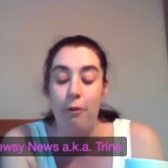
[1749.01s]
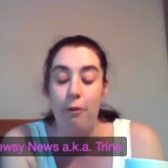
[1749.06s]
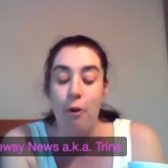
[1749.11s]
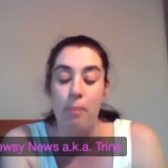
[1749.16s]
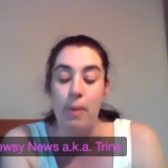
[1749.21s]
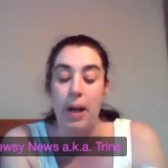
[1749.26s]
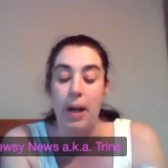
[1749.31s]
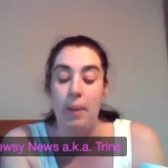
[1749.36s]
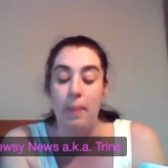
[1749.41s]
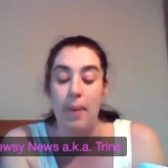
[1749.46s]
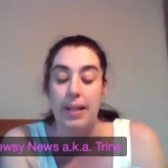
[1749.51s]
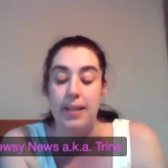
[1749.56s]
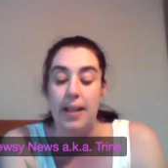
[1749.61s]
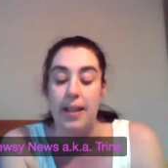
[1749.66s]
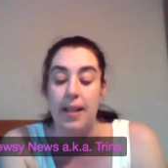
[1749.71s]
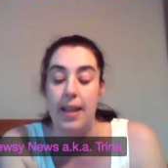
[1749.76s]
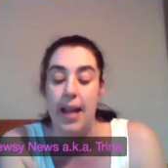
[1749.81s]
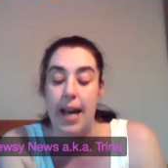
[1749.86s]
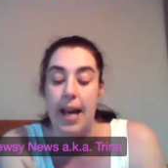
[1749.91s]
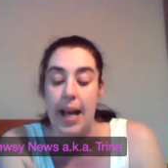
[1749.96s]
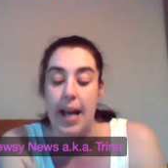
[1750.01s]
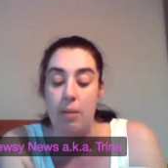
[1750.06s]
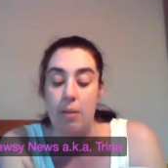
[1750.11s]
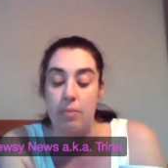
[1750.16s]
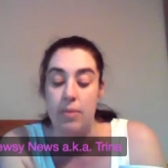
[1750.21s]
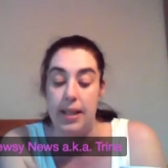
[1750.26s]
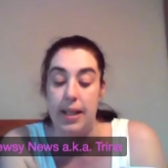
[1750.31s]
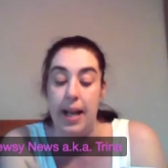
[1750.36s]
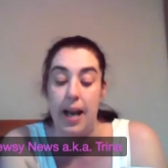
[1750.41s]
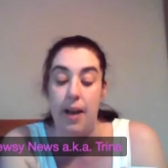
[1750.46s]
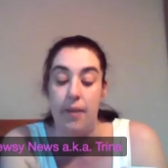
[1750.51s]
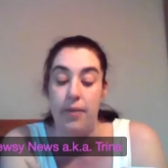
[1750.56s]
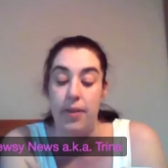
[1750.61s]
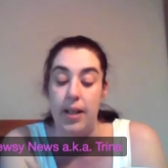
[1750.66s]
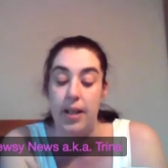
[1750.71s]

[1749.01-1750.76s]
4mm thick MDF